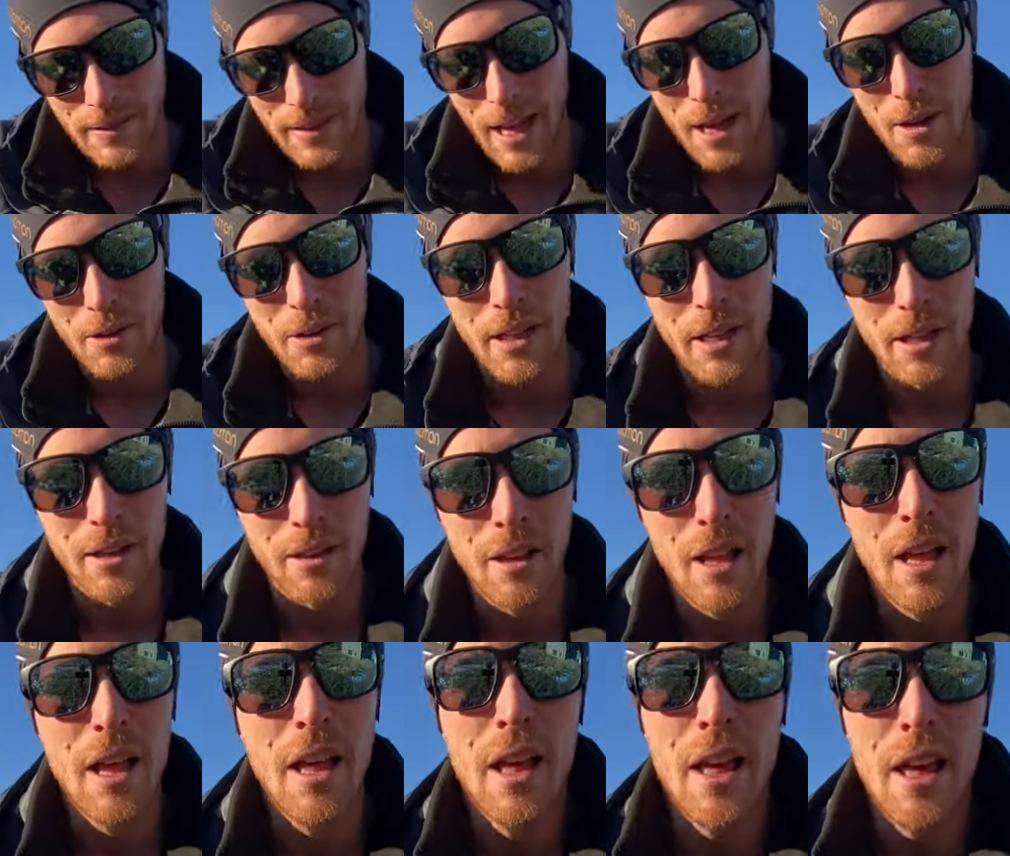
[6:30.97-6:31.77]
downhill.
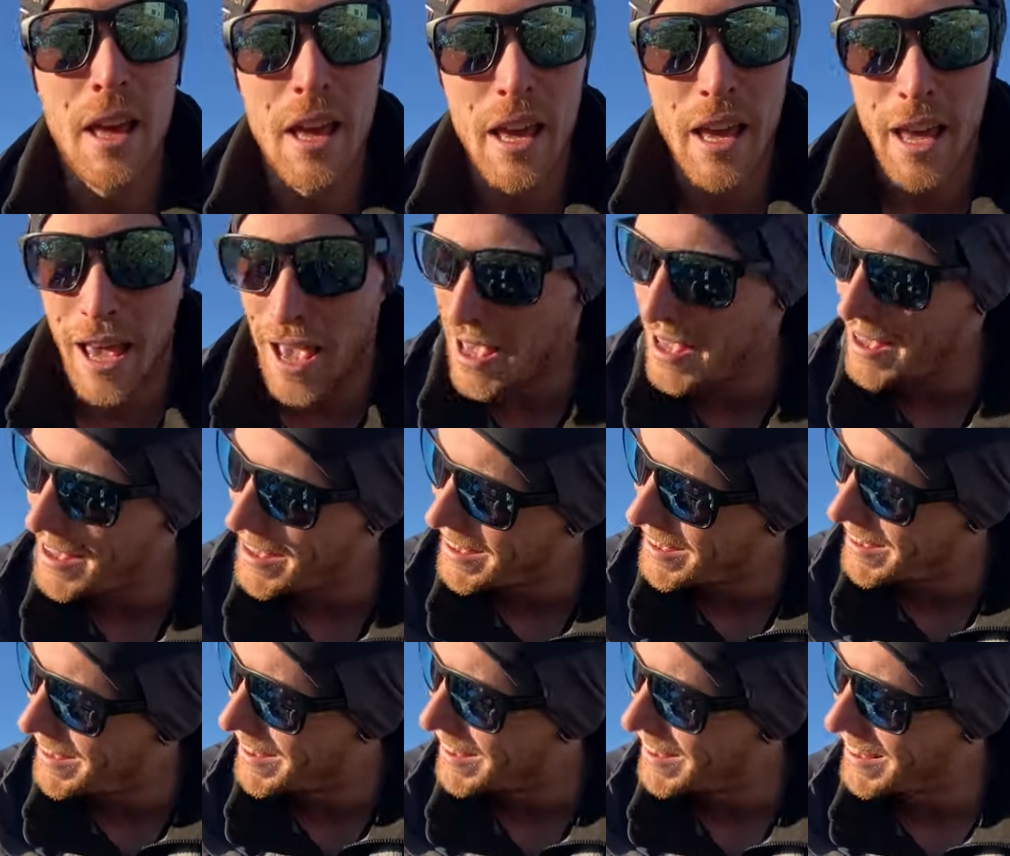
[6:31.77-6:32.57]

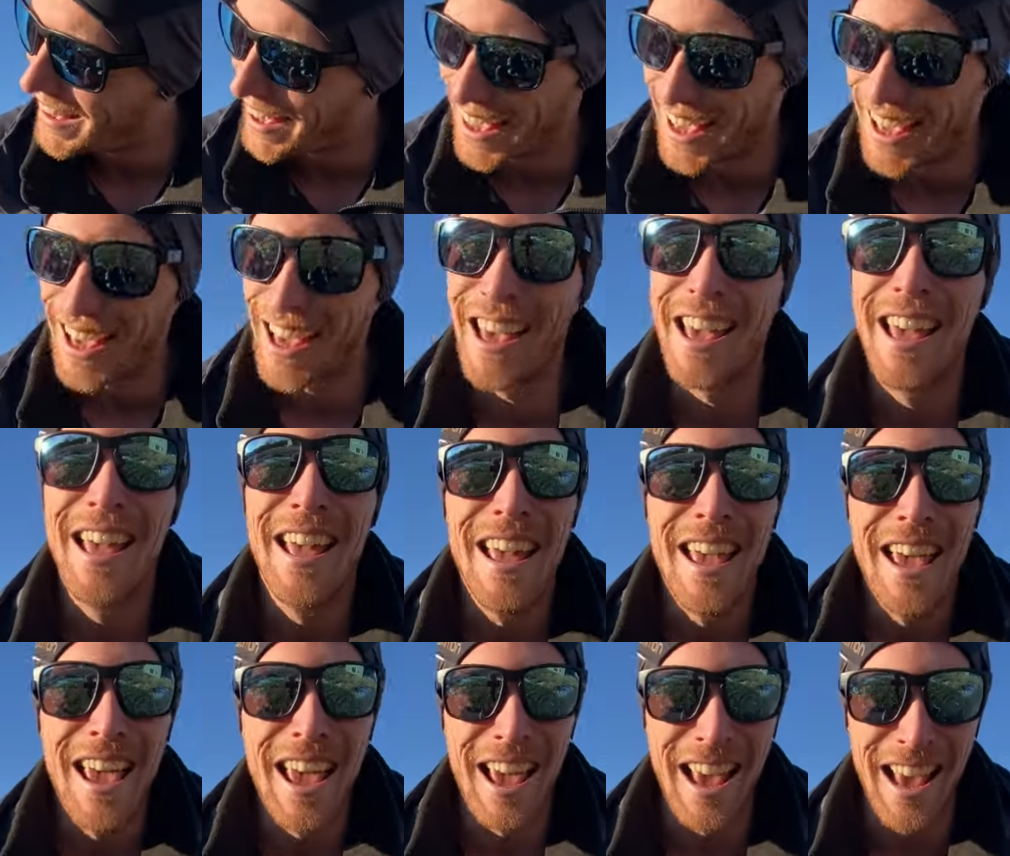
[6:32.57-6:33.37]

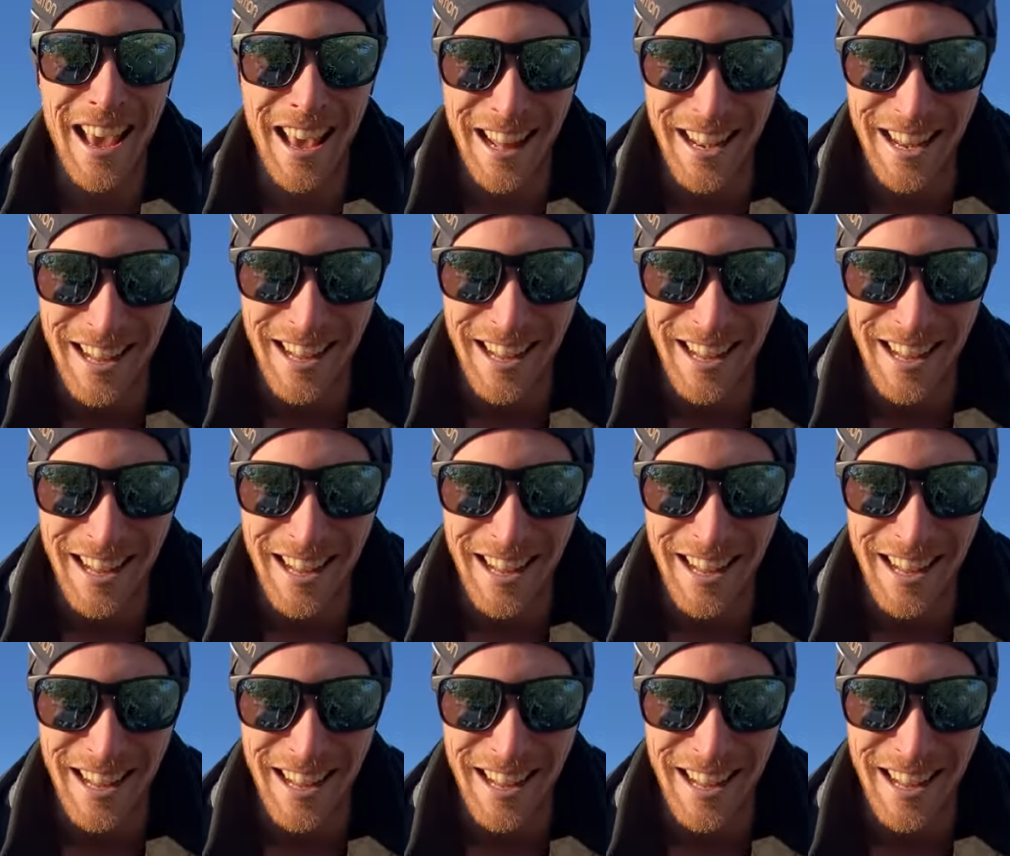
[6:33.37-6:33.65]
It